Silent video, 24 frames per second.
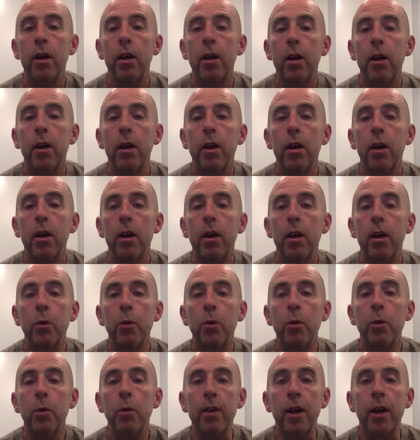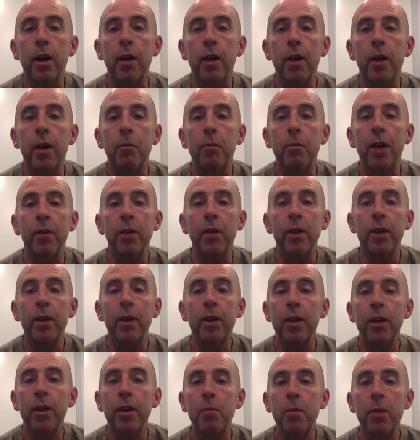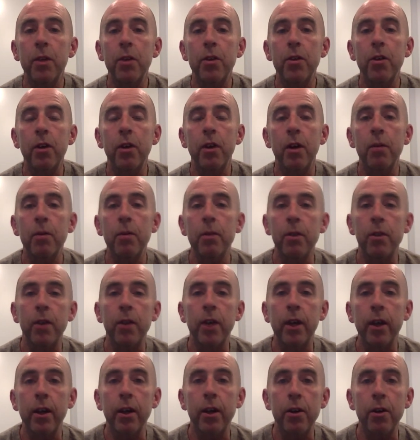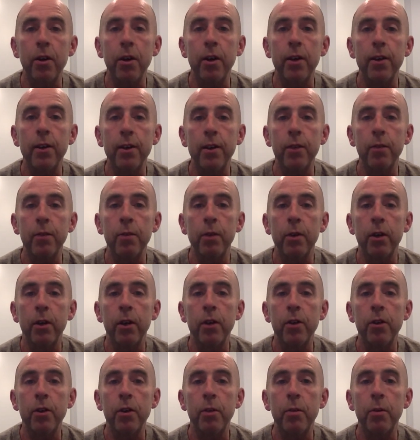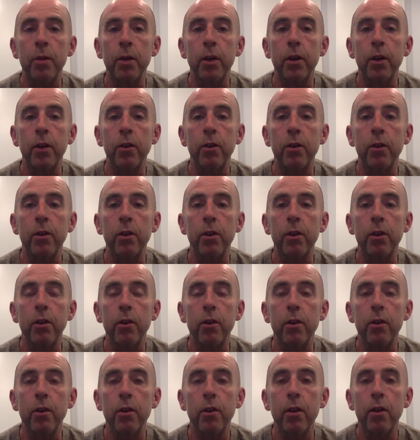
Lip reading: Most of the time, I really don't have much to offer that can address his very legitimate concerns.